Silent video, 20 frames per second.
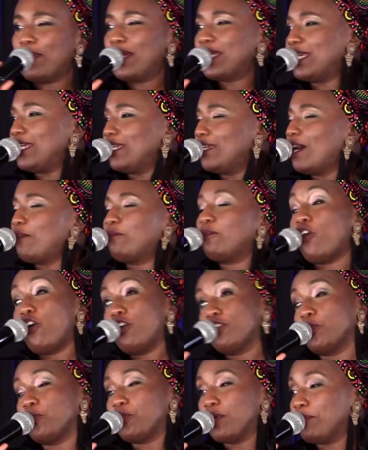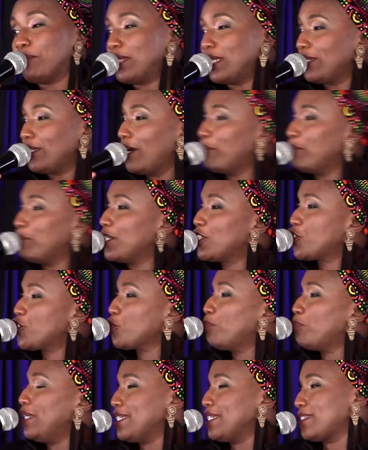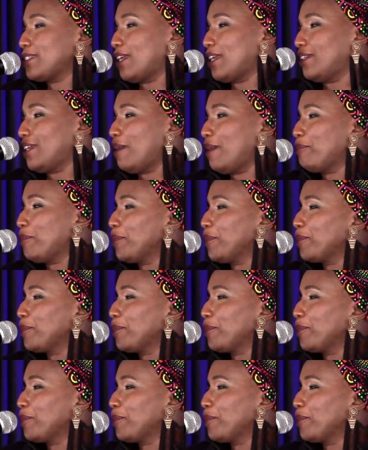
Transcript: in, um, all the women in our midst to please stand up.